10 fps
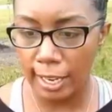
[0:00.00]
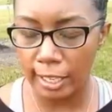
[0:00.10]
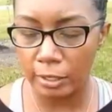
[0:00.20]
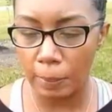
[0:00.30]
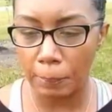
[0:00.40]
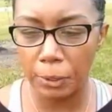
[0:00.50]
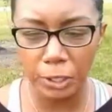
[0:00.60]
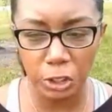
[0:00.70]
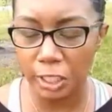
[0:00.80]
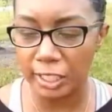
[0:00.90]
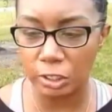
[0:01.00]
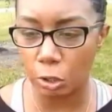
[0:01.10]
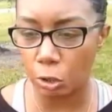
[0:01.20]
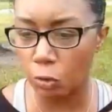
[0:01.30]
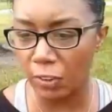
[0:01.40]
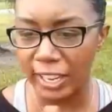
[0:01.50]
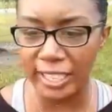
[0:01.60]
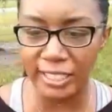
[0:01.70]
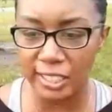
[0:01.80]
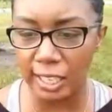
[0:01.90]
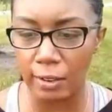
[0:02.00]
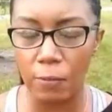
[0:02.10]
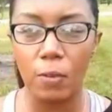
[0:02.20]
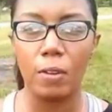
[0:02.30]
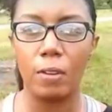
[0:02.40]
and pushing this crazy